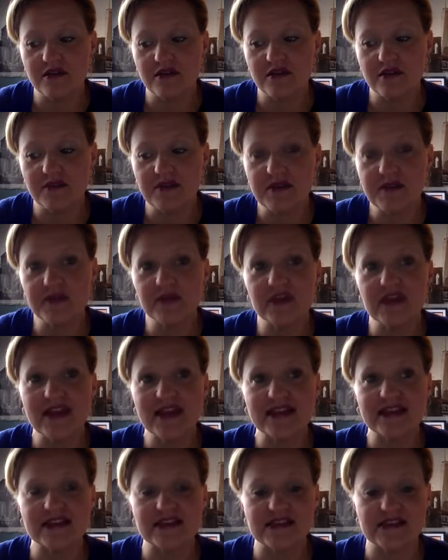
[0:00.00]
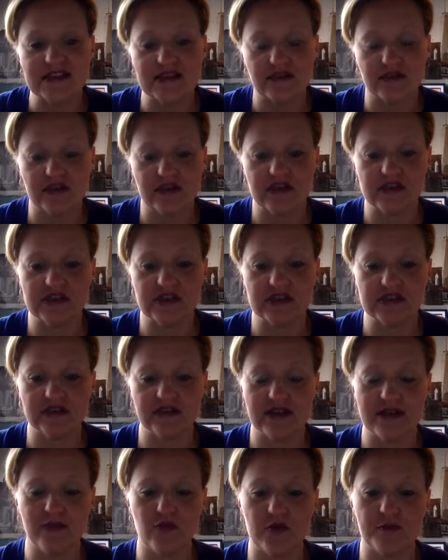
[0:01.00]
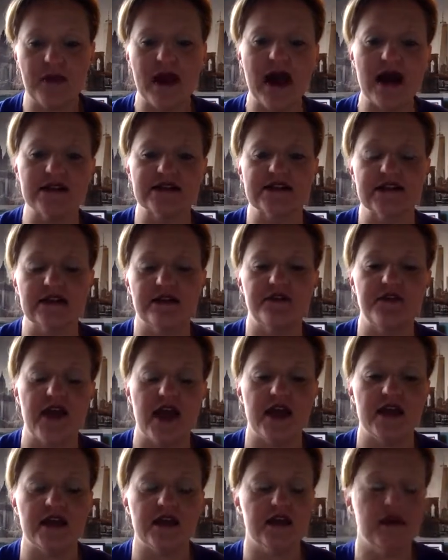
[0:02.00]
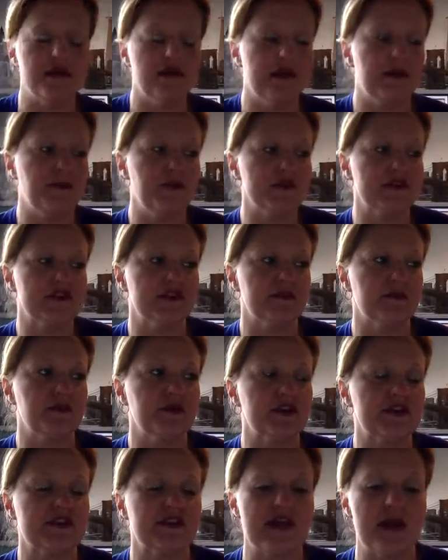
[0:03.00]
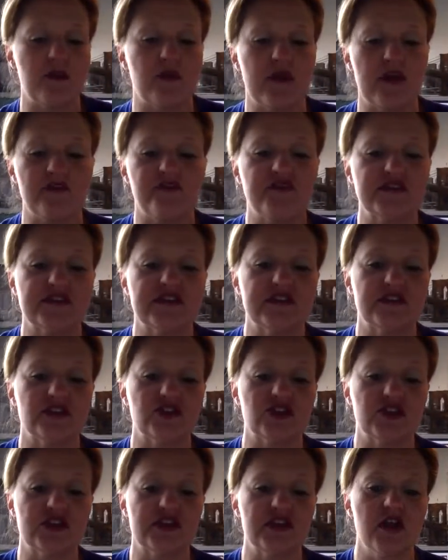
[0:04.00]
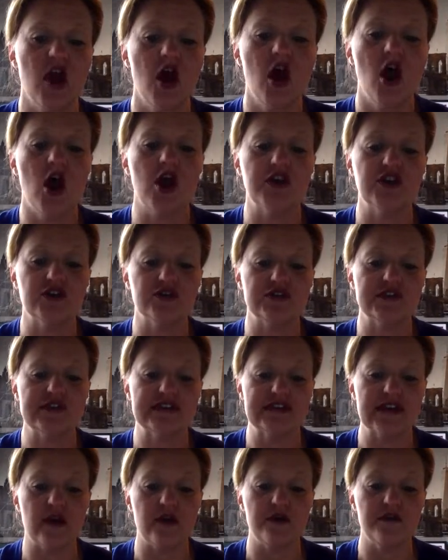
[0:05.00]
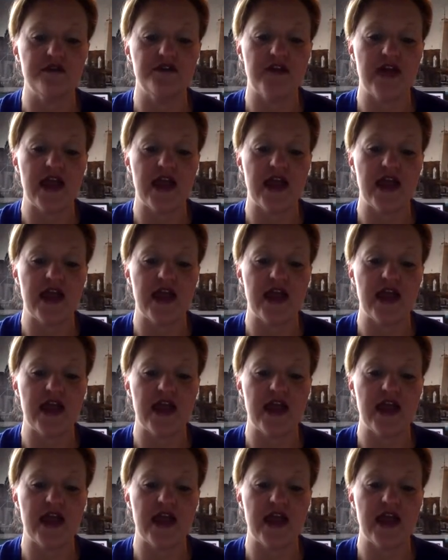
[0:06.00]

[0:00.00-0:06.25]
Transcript: People like this theory because it's a lot more positive, and it puts a lot more emphasis just on yourself.